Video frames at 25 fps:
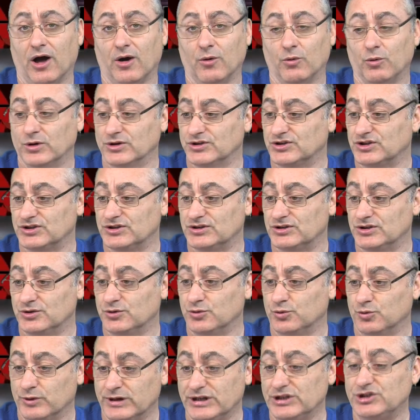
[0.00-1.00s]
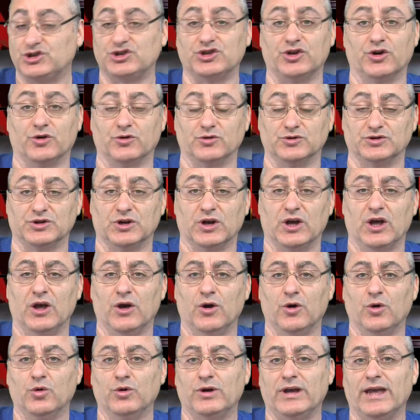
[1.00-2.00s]
was to reach those
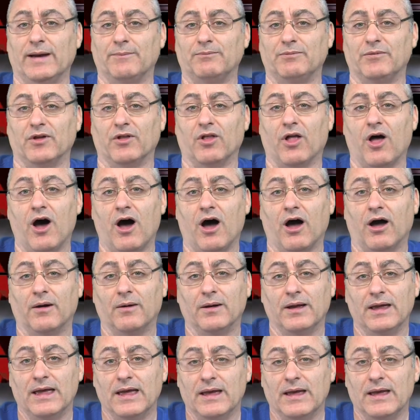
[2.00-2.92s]
who kept the law.